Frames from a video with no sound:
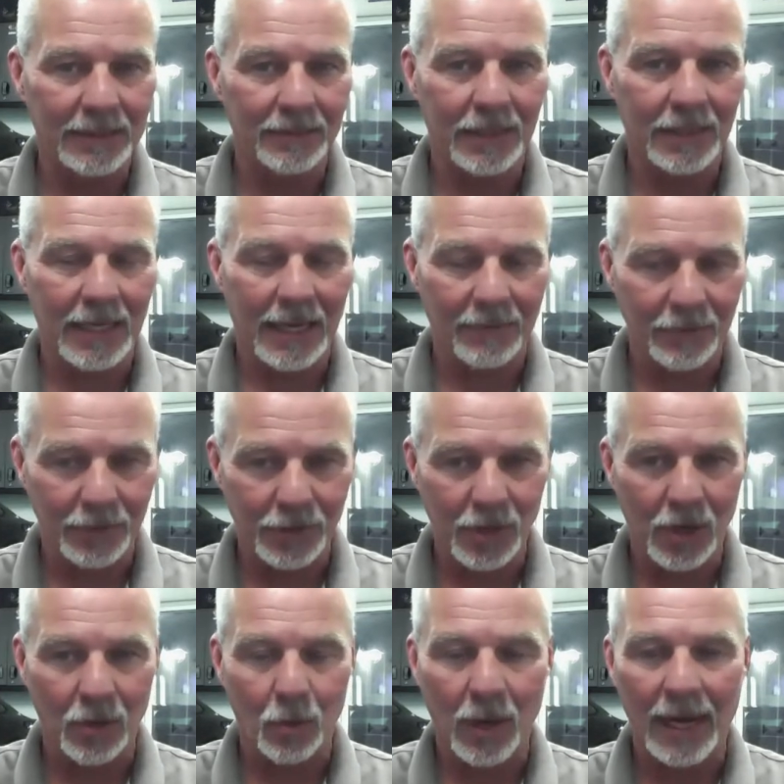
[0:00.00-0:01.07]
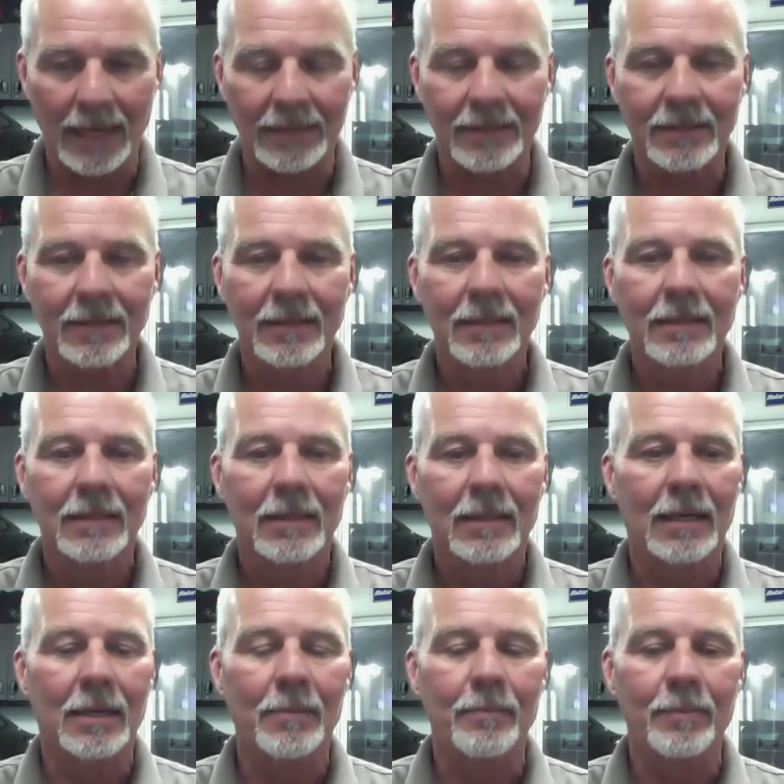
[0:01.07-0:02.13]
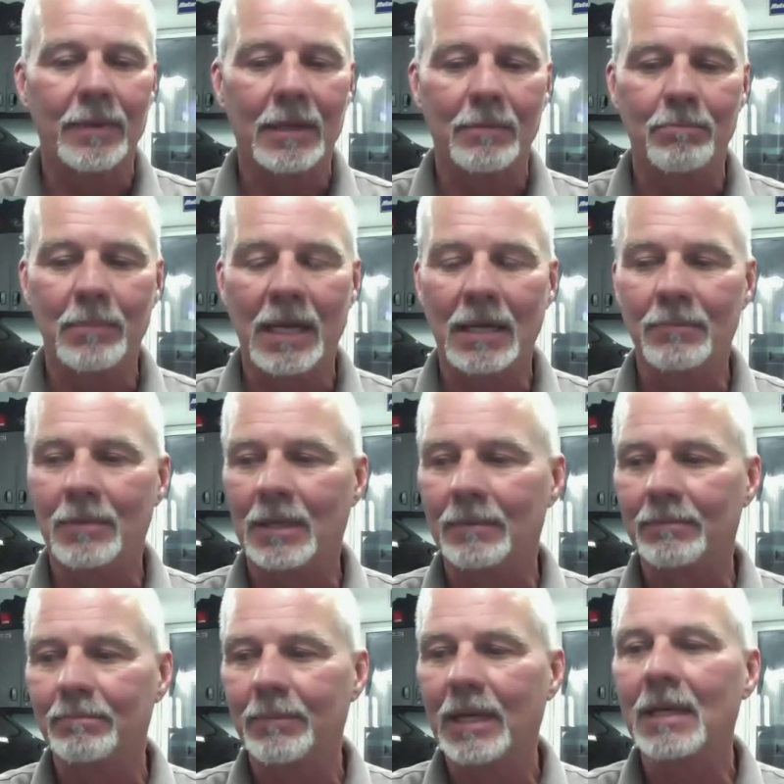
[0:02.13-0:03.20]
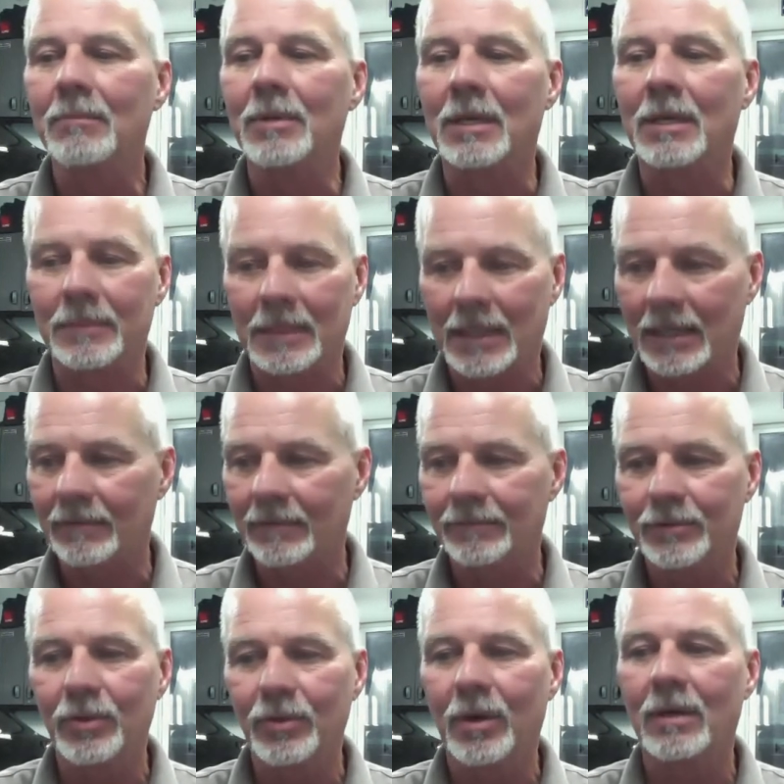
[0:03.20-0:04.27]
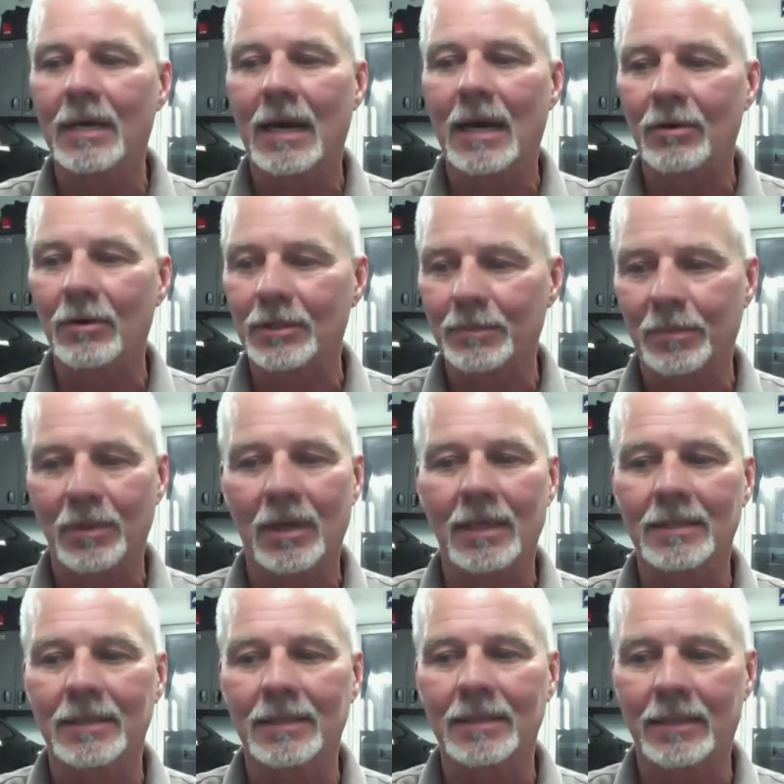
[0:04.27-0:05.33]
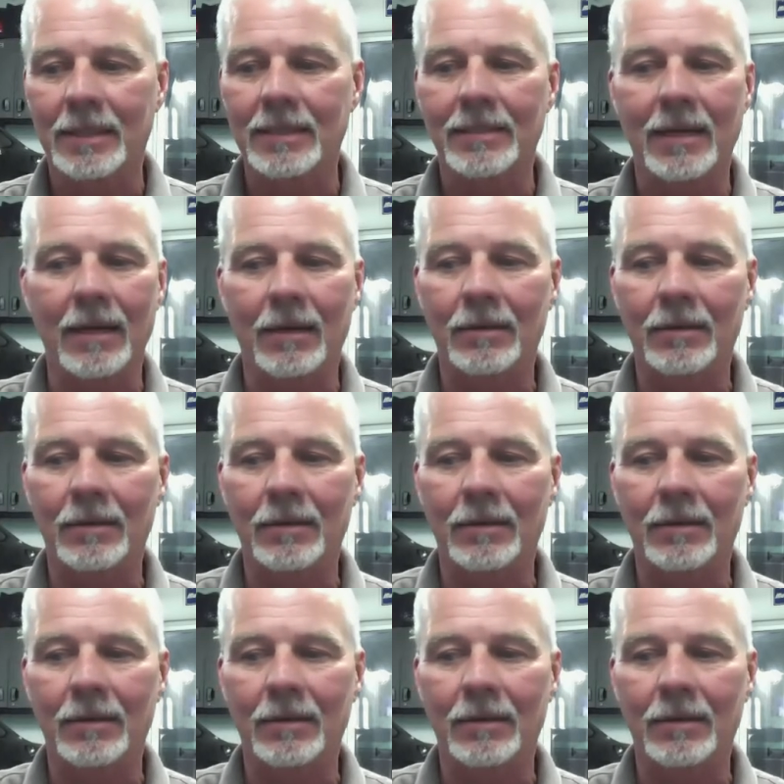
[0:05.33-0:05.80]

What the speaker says: than having your car waxed. Minimum of $200 plus the detail.